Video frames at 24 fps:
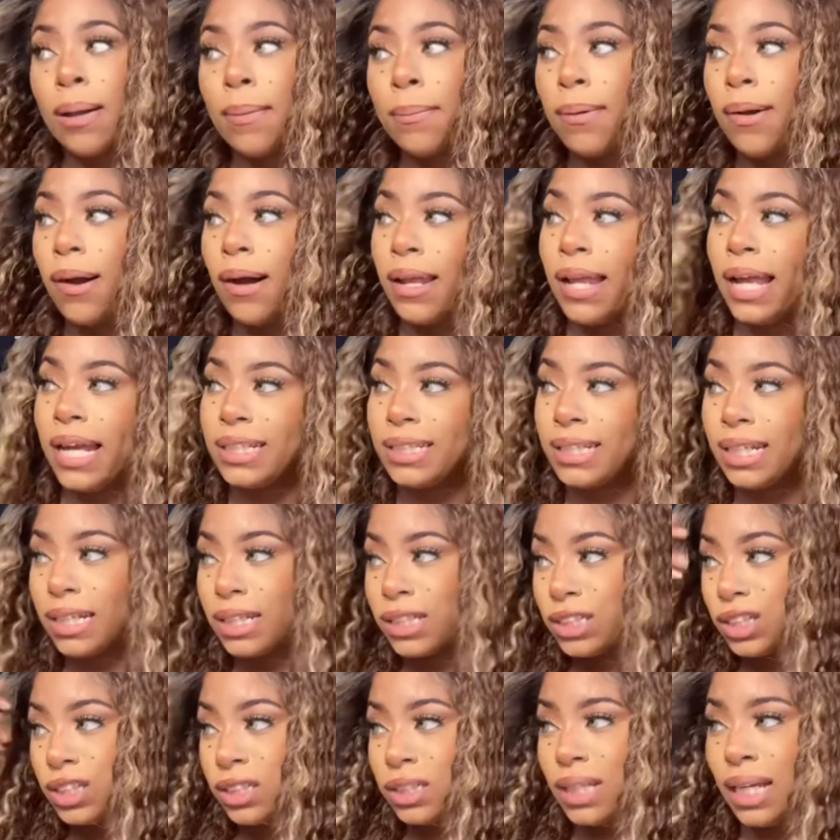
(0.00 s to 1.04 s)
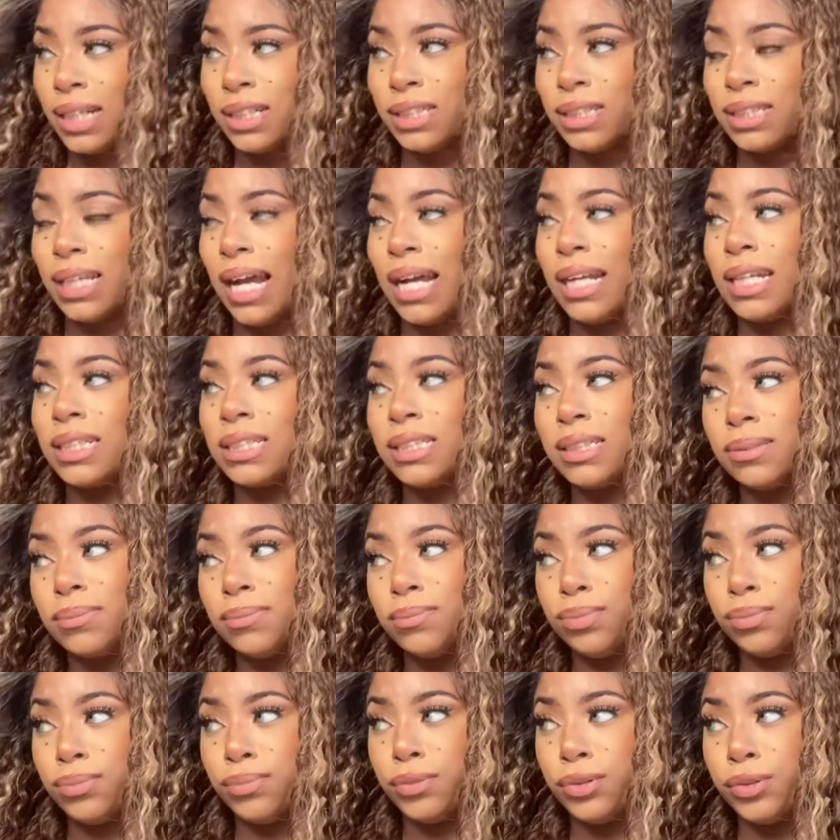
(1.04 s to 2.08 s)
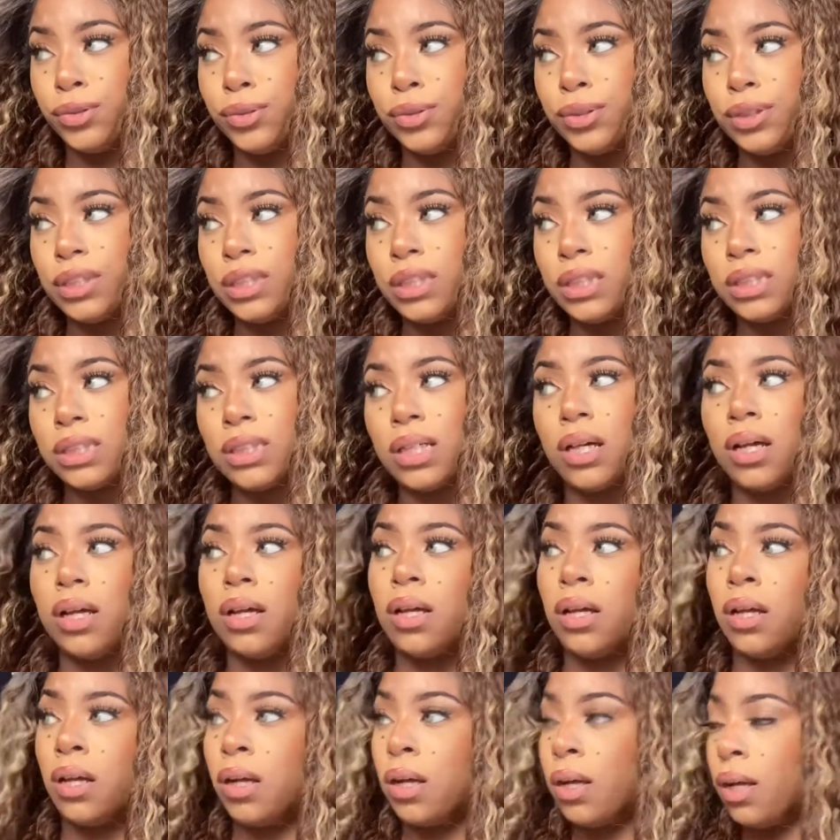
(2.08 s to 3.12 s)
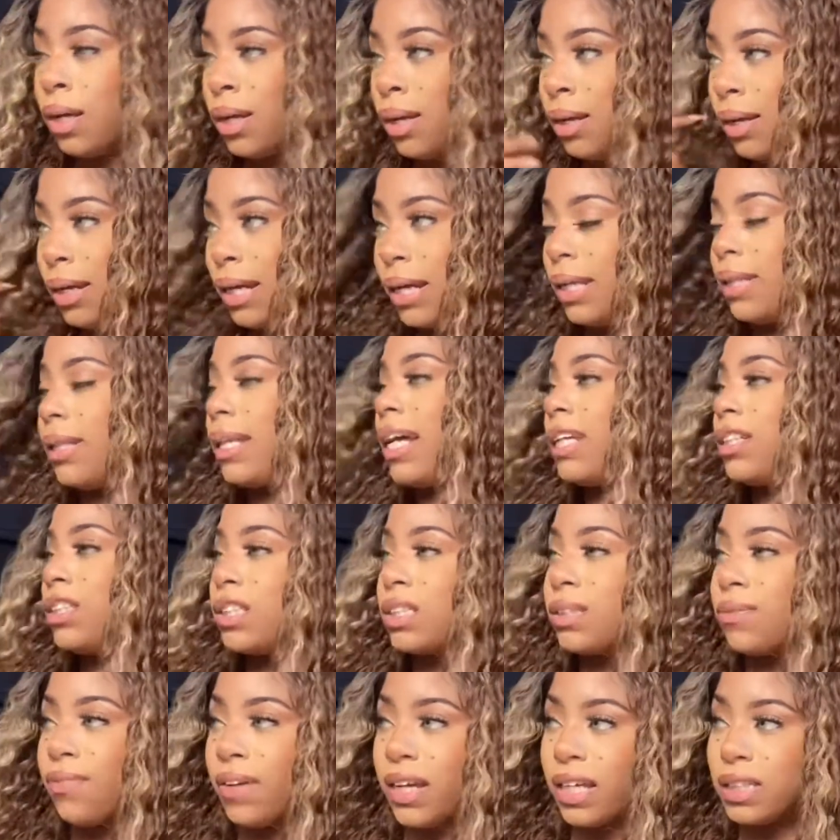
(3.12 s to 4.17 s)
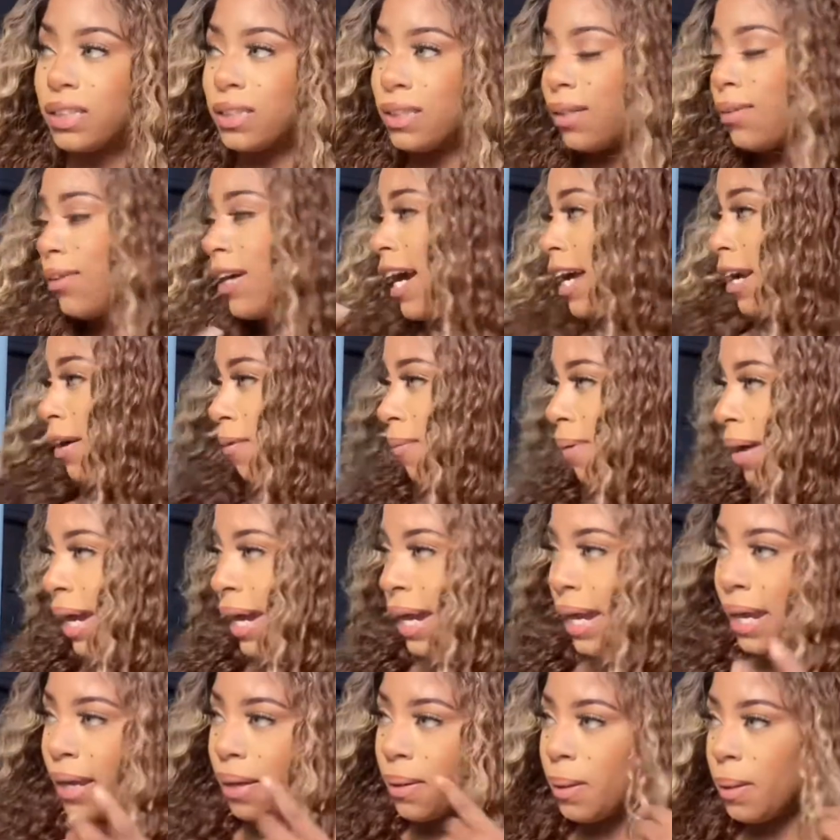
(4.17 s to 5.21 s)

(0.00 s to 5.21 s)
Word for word: But all I did is just I just added some mousse and that just fixed it right away.